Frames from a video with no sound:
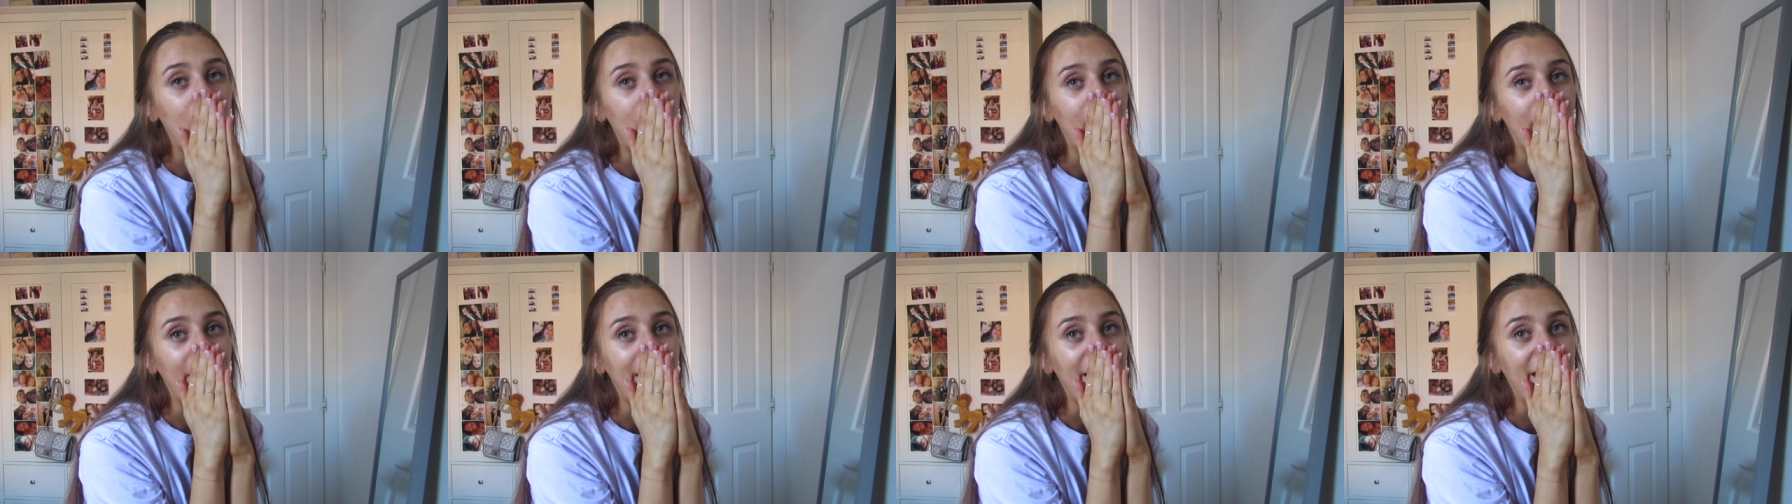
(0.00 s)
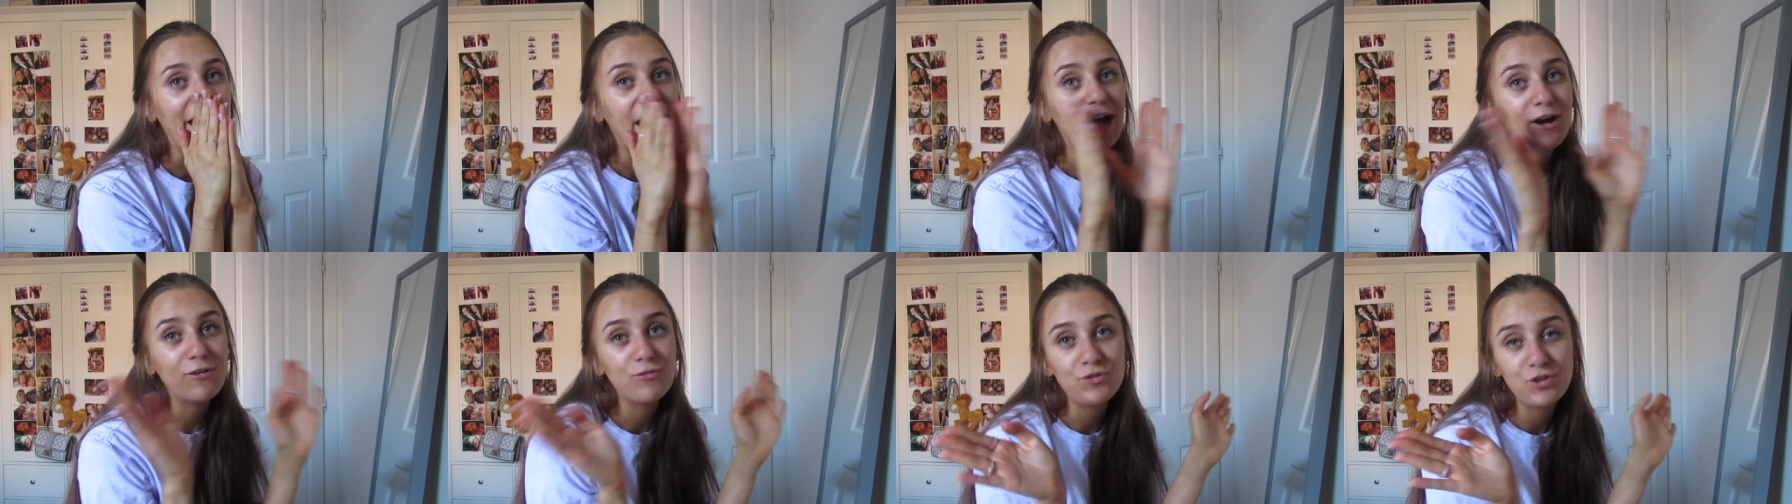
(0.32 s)
I
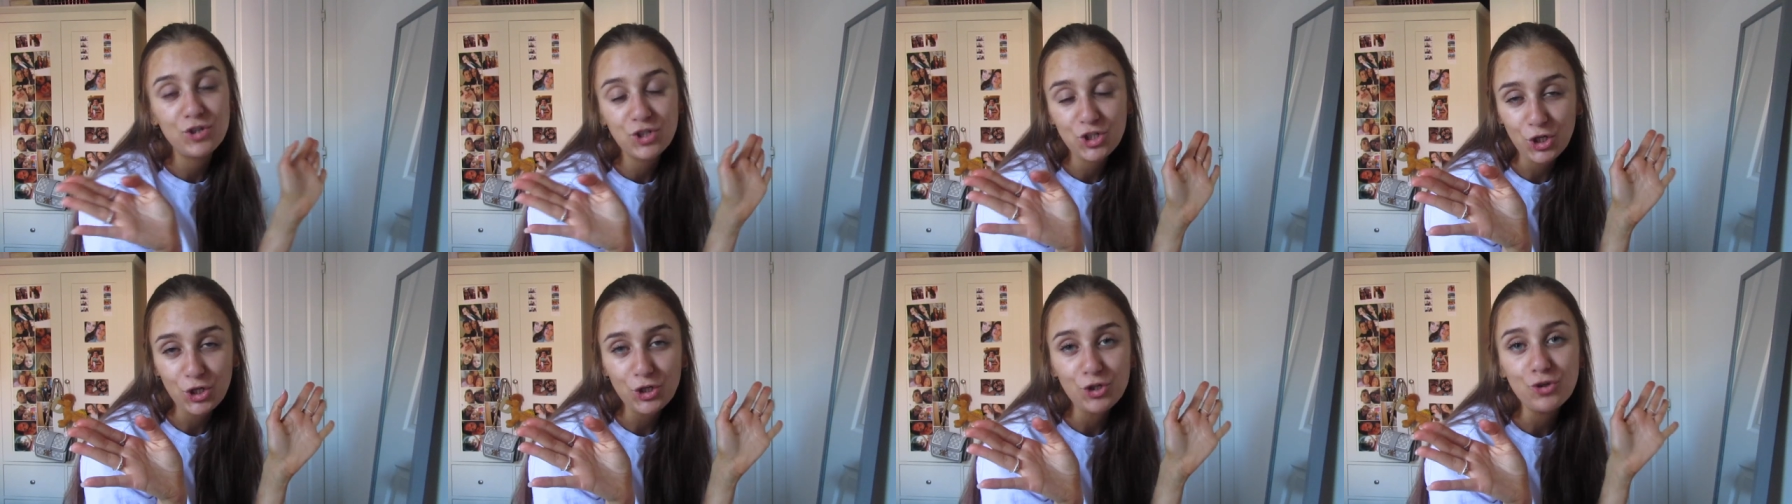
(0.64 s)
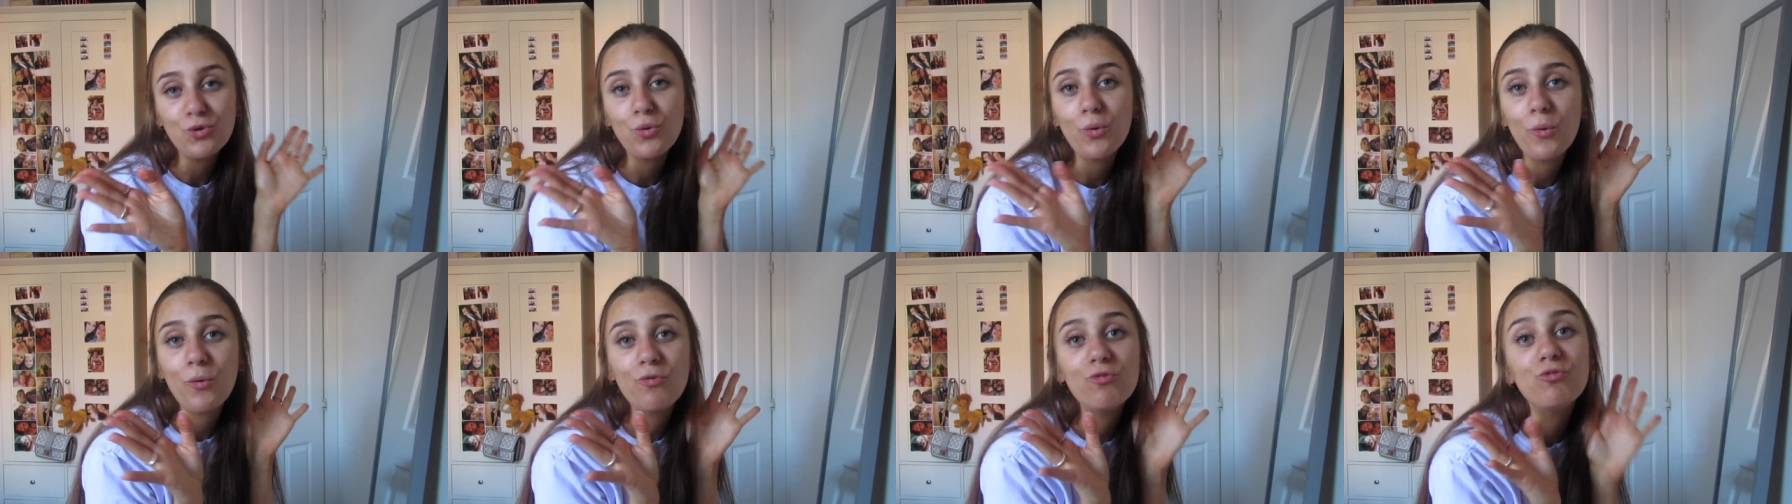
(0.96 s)
have to show
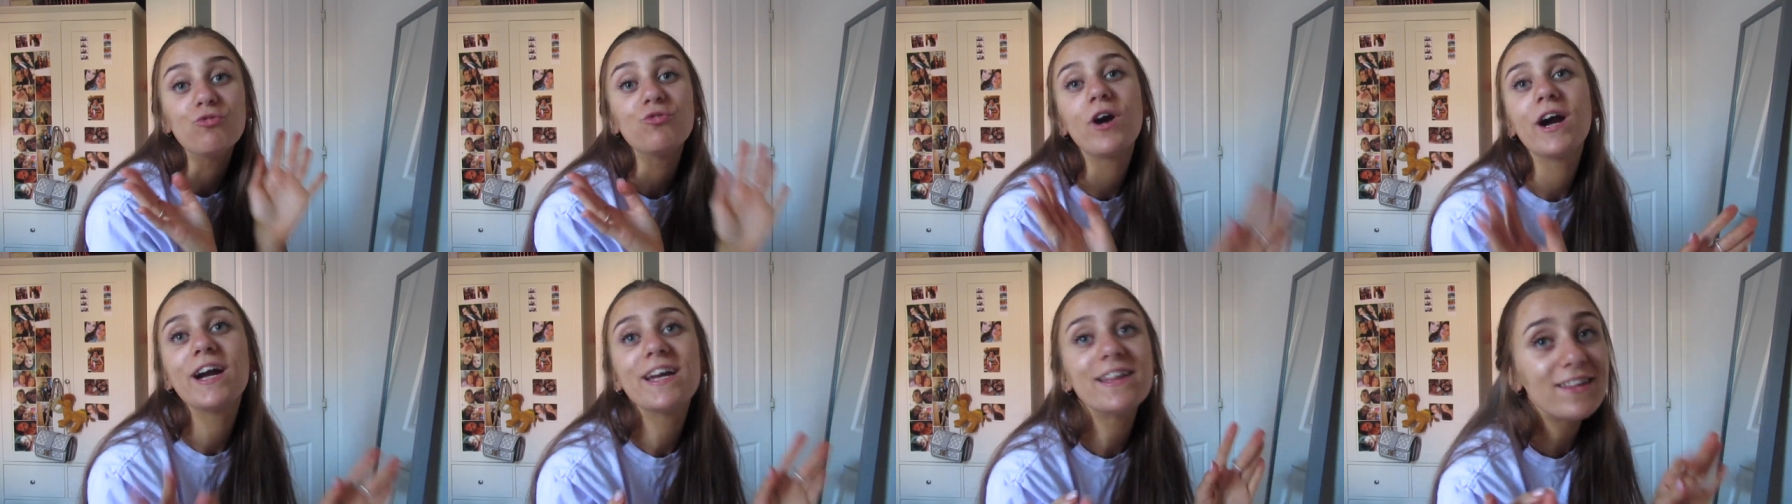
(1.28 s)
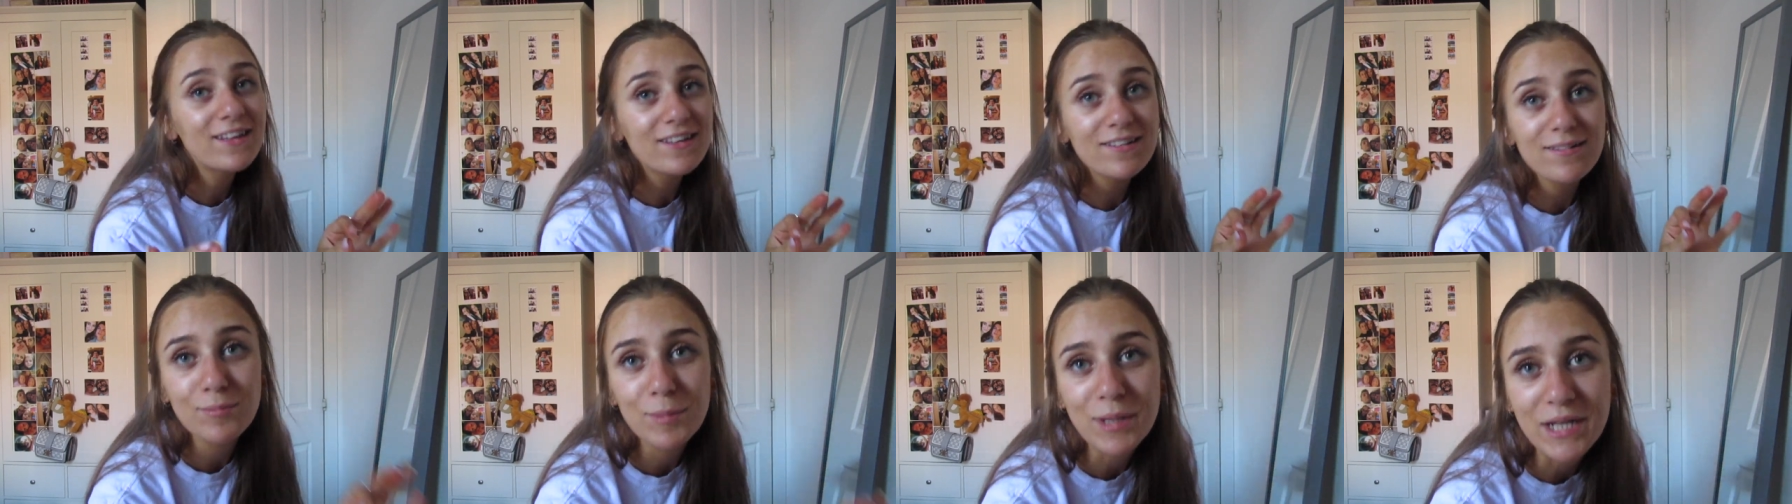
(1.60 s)
you right
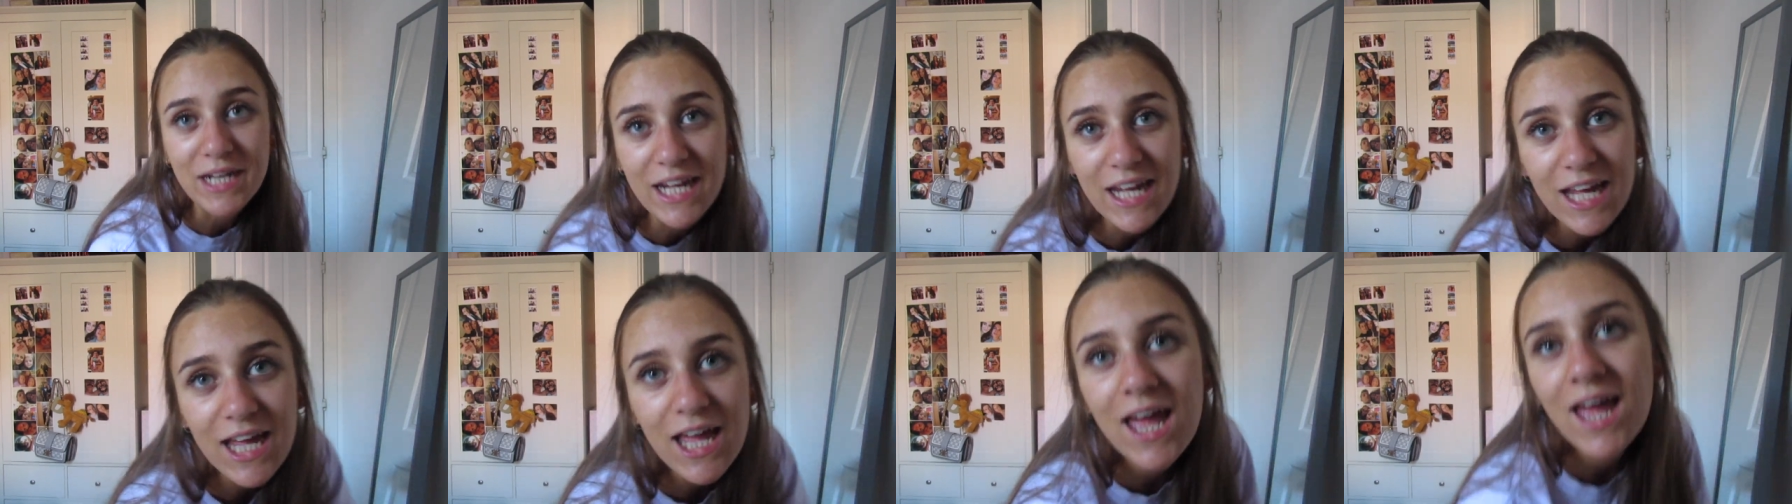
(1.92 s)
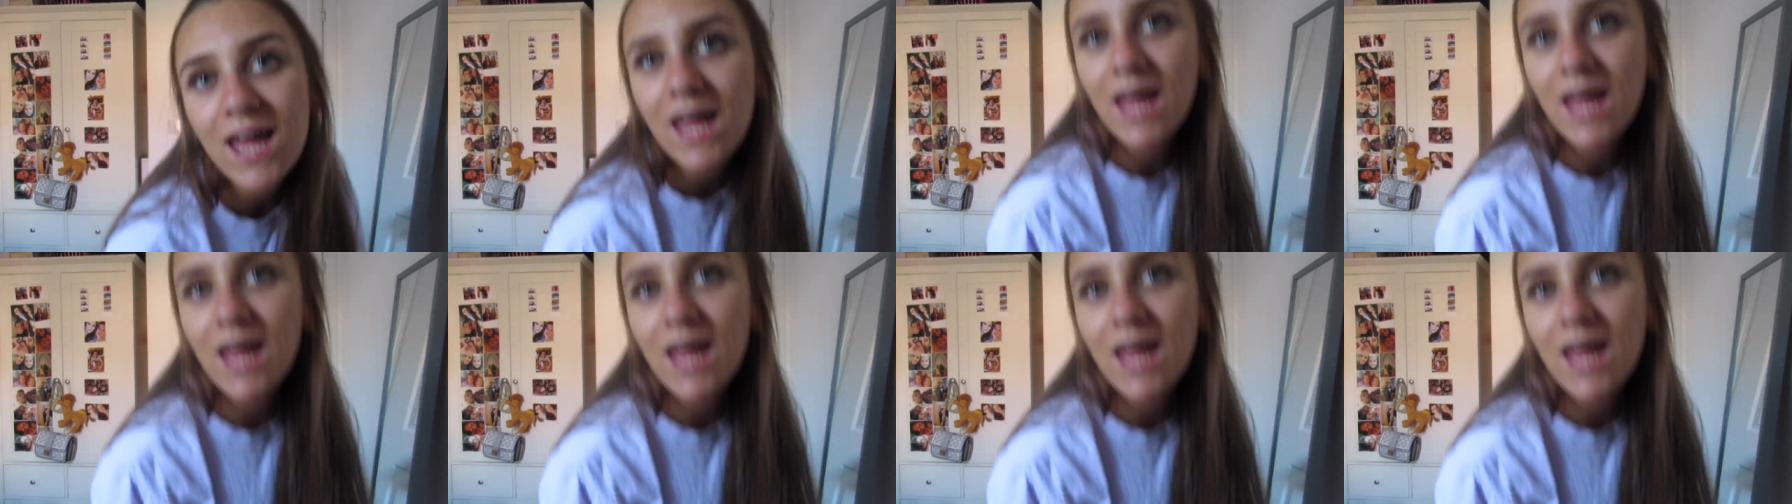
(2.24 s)
this minute.